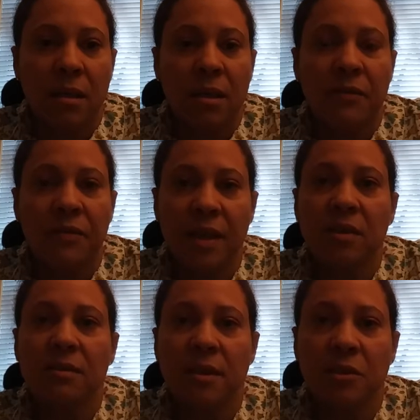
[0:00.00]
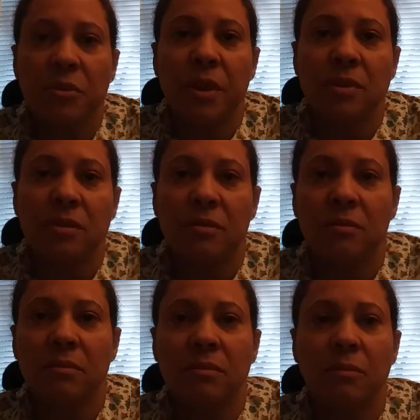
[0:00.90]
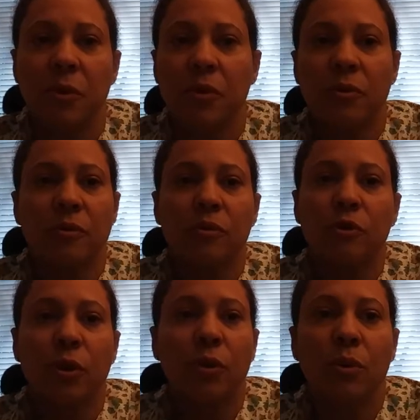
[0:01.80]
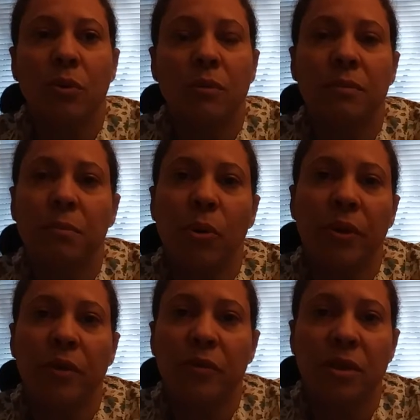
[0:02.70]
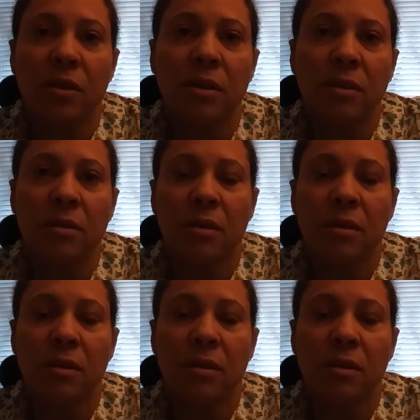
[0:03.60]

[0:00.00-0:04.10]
in a fatal situation, but there's no point of return.